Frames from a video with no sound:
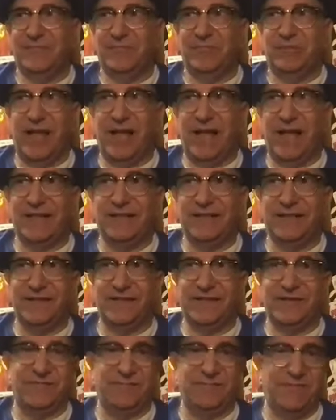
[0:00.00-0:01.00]

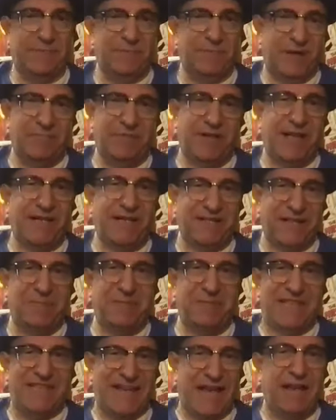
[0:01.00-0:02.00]
blackness. By blackness, I
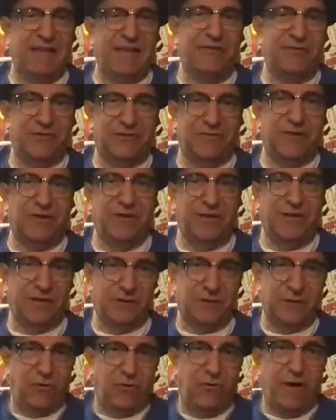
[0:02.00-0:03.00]
mean death, dark,
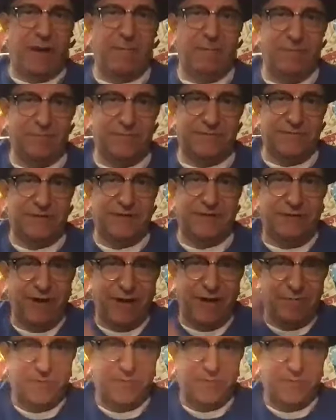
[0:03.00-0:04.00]

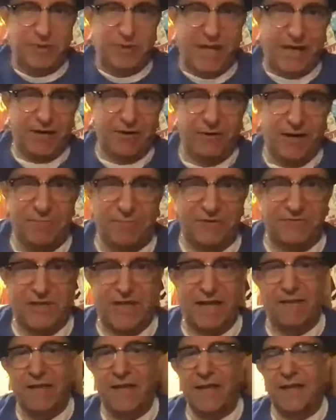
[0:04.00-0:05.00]
the black creep of
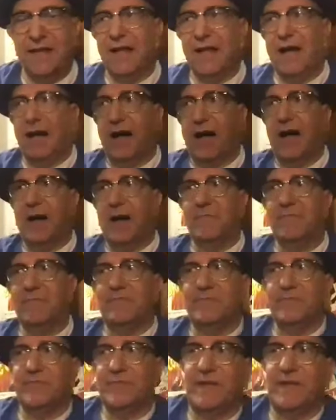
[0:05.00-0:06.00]
death.
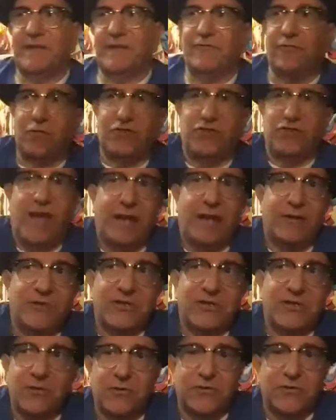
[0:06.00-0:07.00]
That
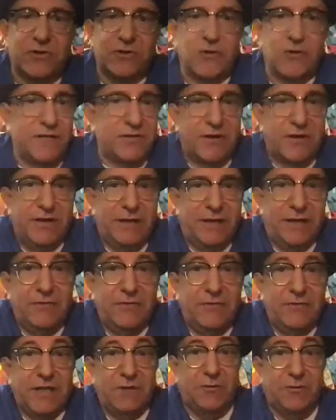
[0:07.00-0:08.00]
foreshadows the whole story. So I
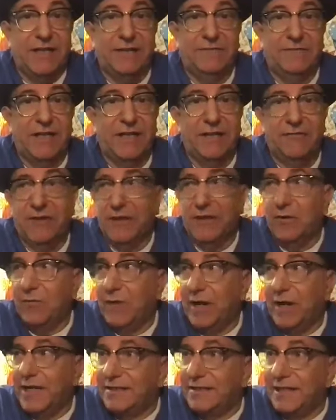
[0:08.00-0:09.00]
don't think you were giving anything
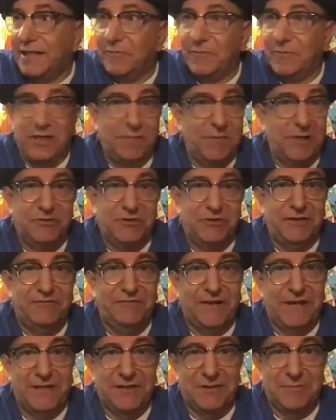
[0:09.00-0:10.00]
away, Ted, when you mentioned he
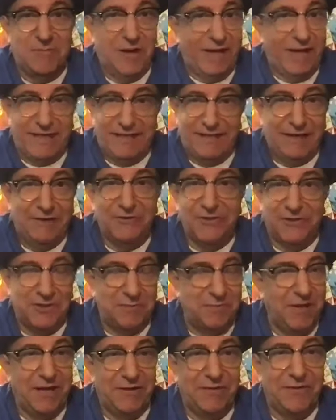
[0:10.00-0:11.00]
tells us
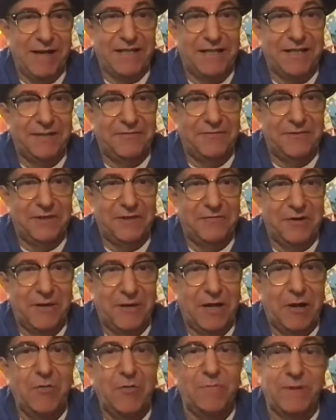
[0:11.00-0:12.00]
about it right in the
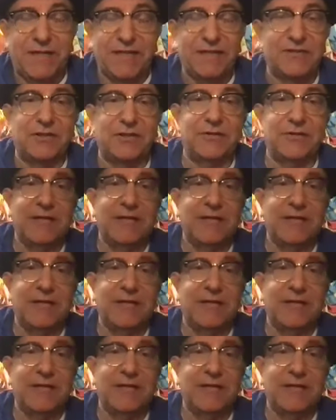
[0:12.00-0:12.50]
very opening. So